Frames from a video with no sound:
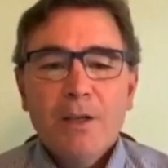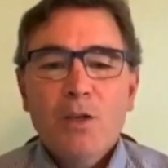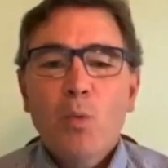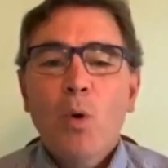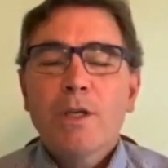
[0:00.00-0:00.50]

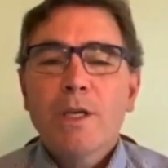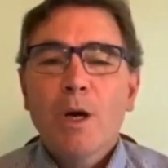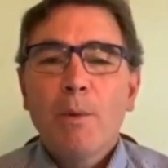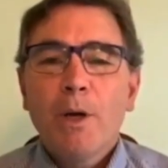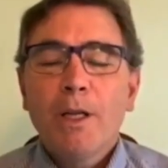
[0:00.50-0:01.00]
This award
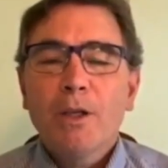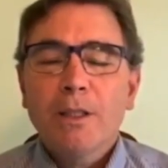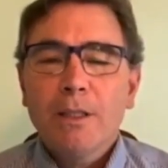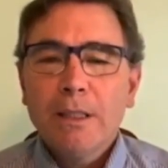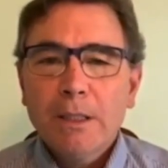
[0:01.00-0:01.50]
ceremony
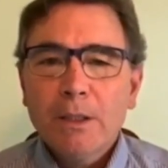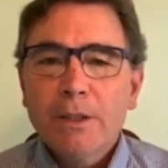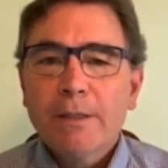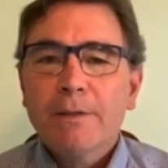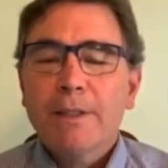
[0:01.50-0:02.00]
looks a
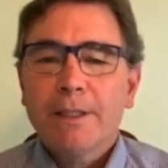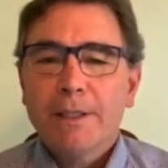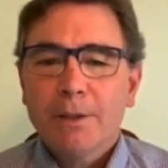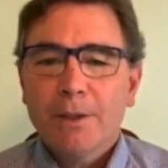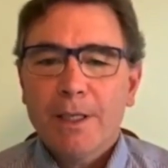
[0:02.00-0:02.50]
little different
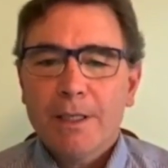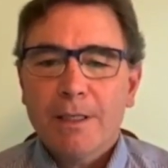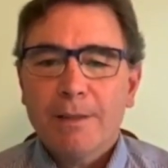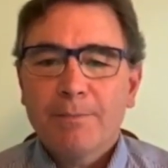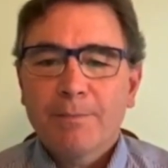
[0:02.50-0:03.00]
this year,
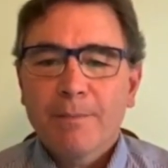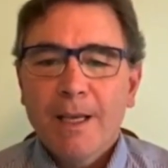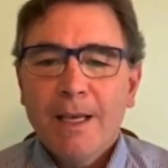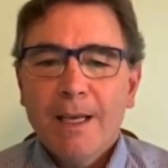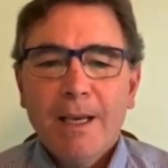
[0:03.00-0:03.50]
doesn't it?
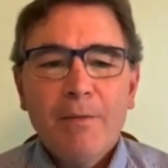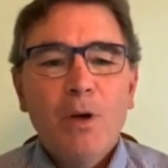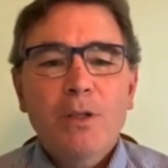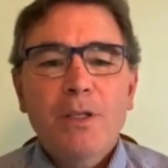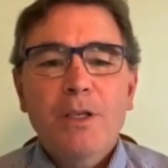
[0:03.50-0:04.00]

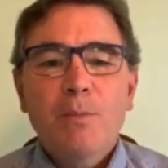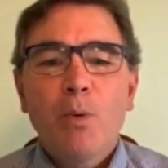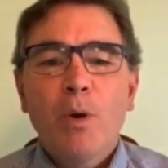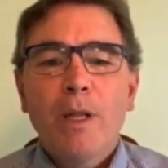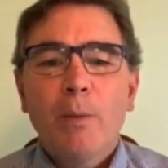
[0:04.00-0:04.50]
Even though it's
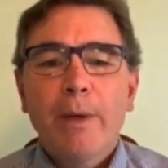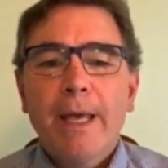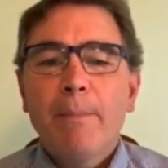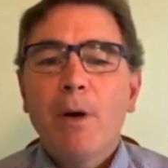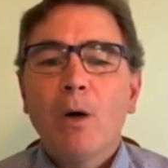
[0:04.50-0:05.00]
disappointing that we
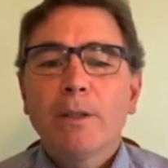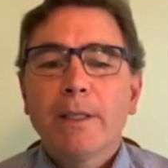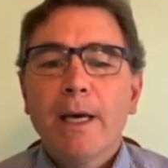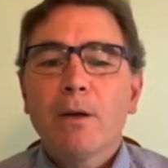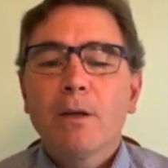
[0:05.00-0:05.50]
can't be all
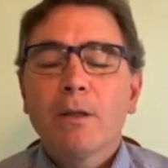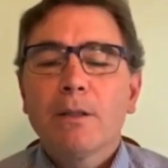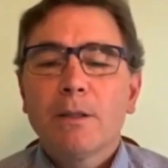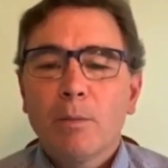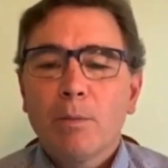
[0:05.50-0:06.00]

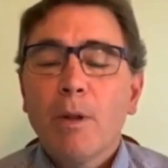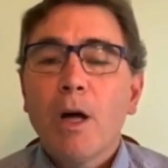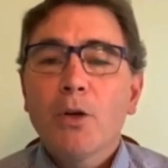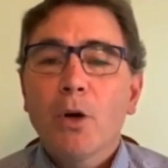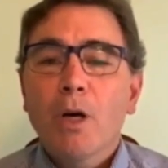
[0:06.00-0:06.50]
together to
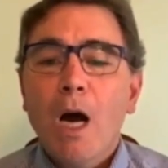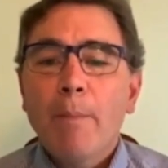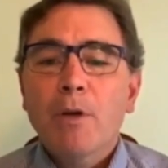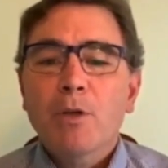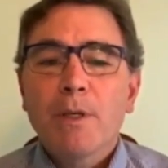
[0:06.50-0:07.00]
applaud your
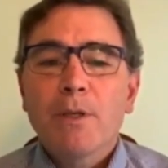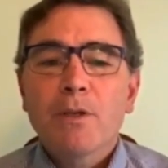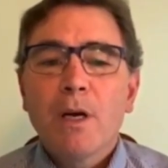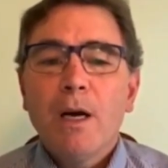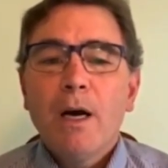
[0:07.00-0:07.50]

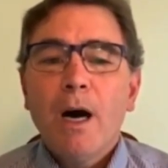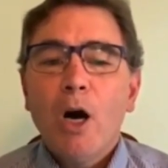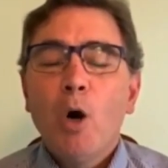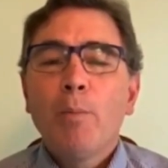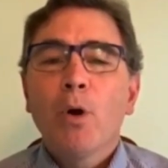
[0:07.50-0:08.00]
accomplishments,
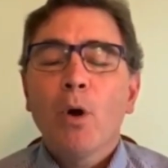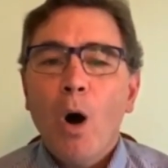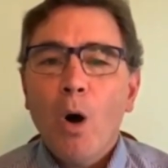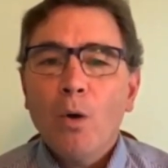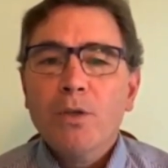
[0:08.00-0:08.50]
I hope
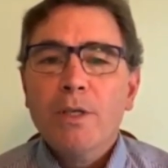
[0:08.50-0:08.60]
you're all